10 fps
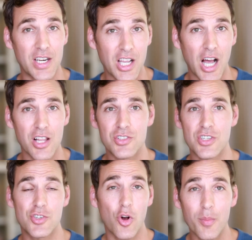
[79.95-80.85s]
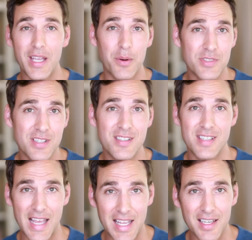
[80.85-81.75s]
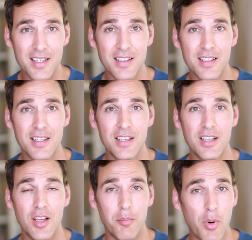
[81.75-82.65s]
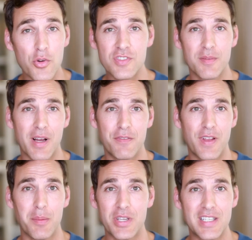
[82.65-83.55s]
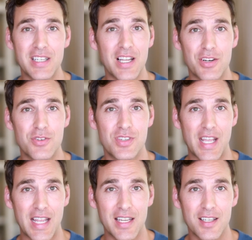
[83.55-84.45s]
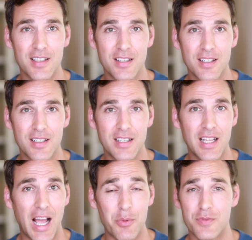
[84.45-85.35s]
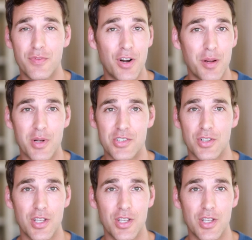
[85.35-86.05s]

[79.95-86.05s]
oncologist told me I was insane. Most of my family didn't understand. I was very much